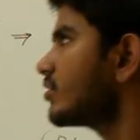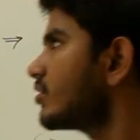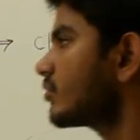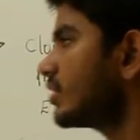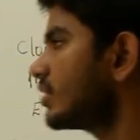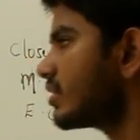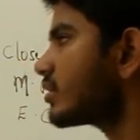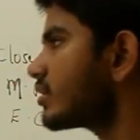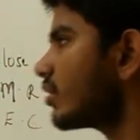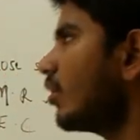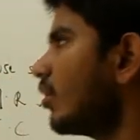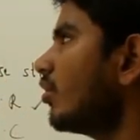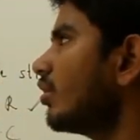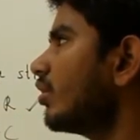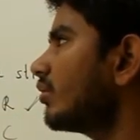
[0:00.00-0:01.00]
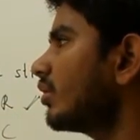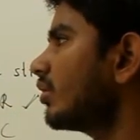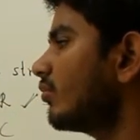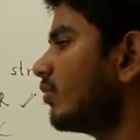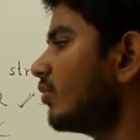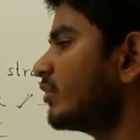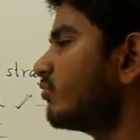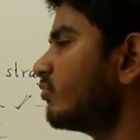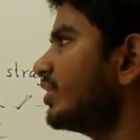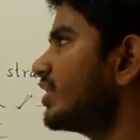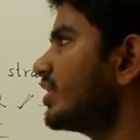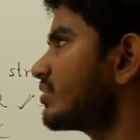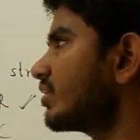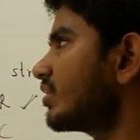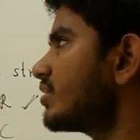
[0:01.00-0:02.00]
So this is all what we
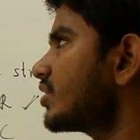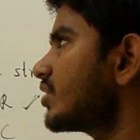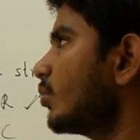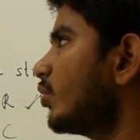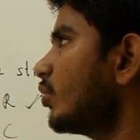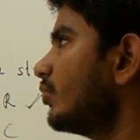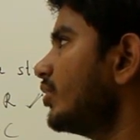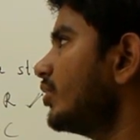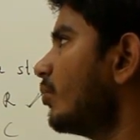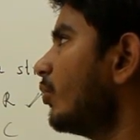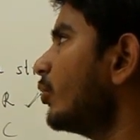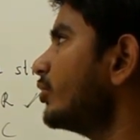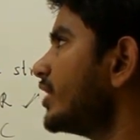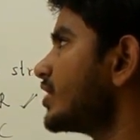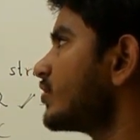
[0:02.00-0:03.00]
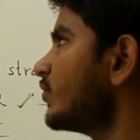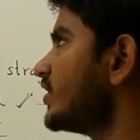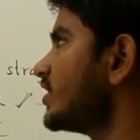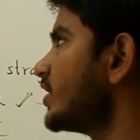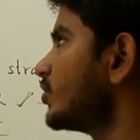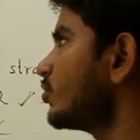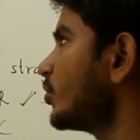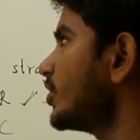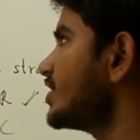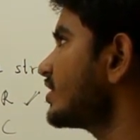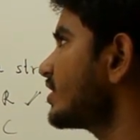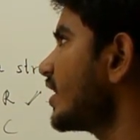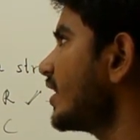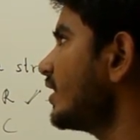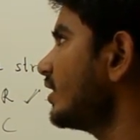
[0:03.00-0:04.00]
discussed about the Modi's visit to
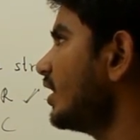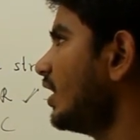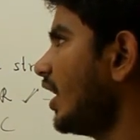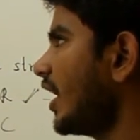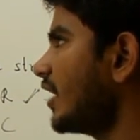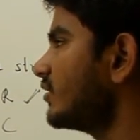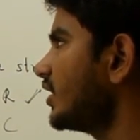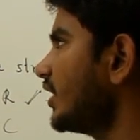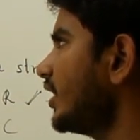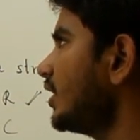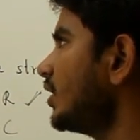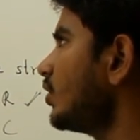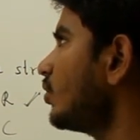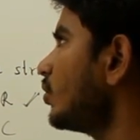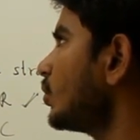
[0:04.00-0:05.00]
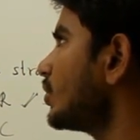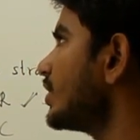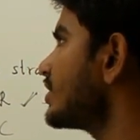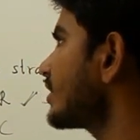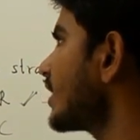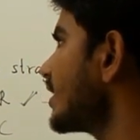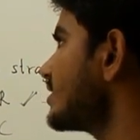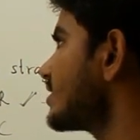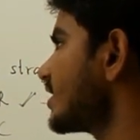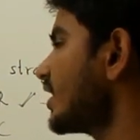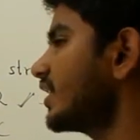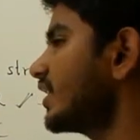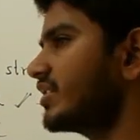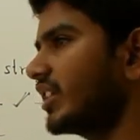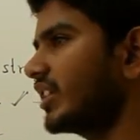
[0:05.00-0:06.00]
Israel and the Indo-Israel
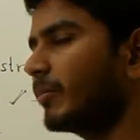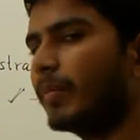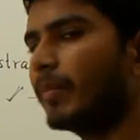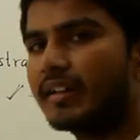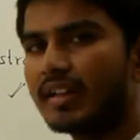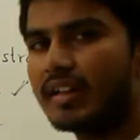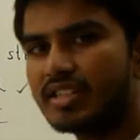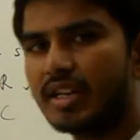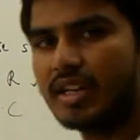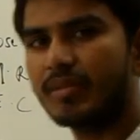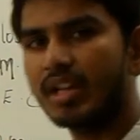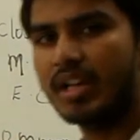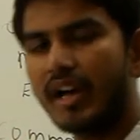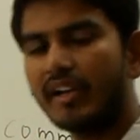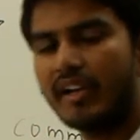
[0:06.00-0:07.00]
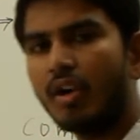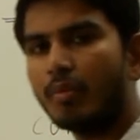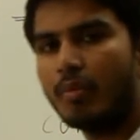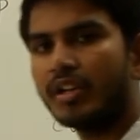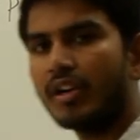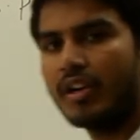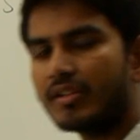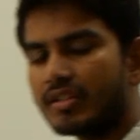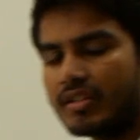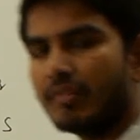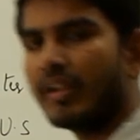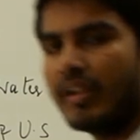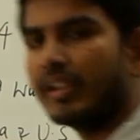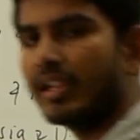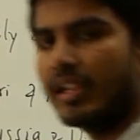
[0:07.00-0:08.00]
strategic partnership. I hope you
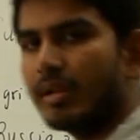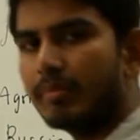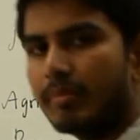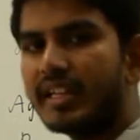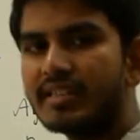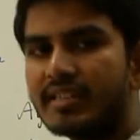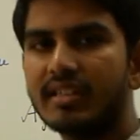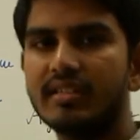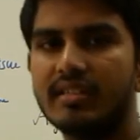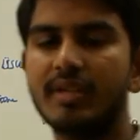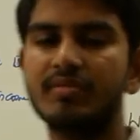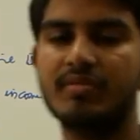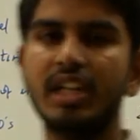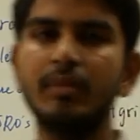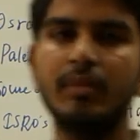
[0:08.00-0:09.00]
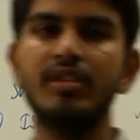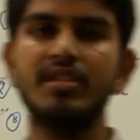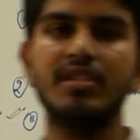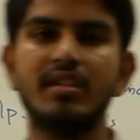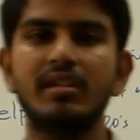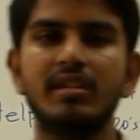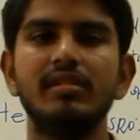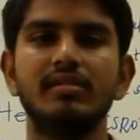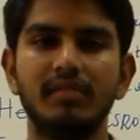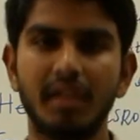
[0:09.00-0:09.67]
understood well. Please subscribe to the channel.